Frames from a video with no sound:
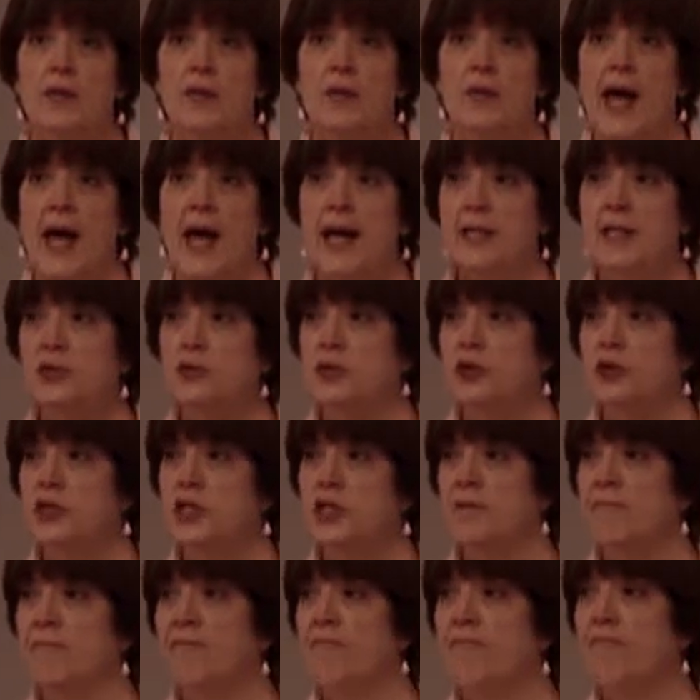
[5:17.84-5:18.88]
the
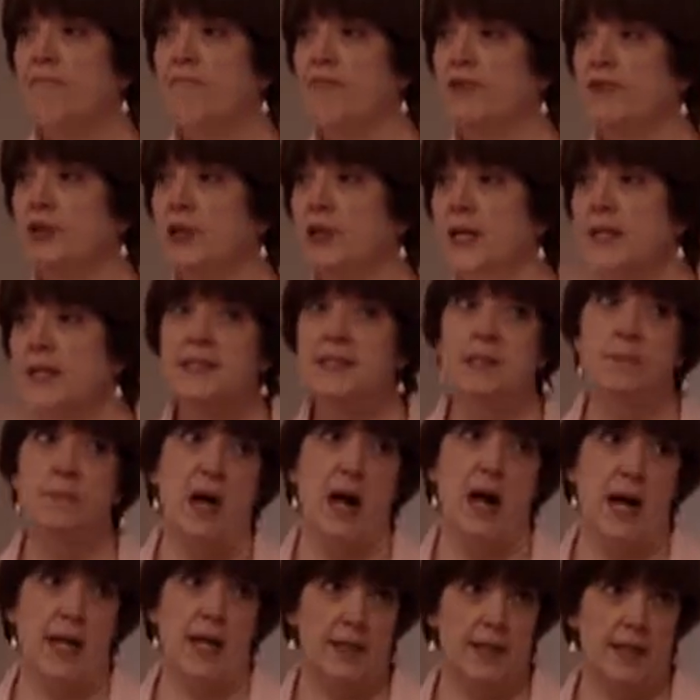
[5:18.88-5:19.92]
estrogen floods the
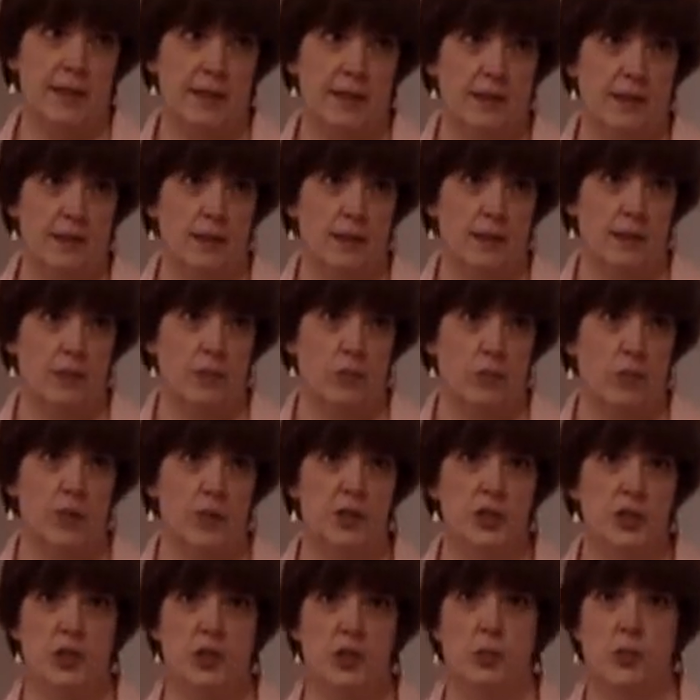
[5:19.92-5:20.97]
body,
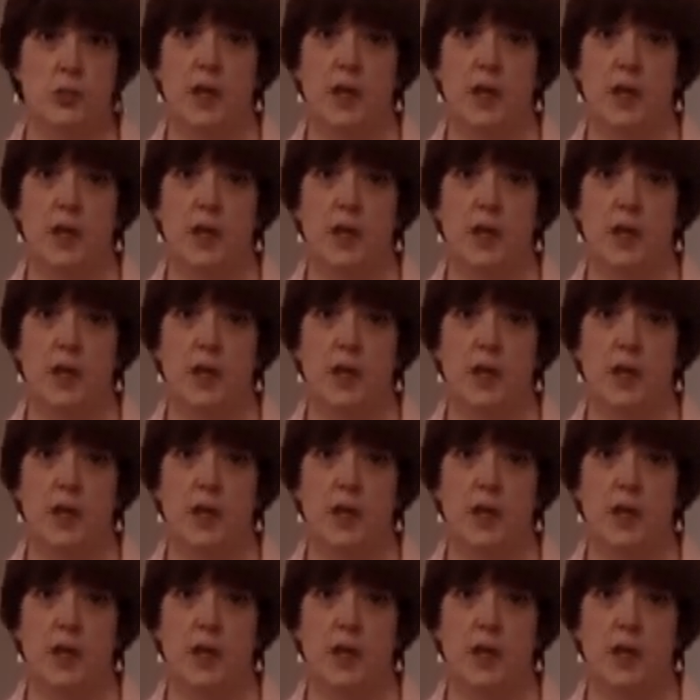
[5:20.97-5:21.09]
which is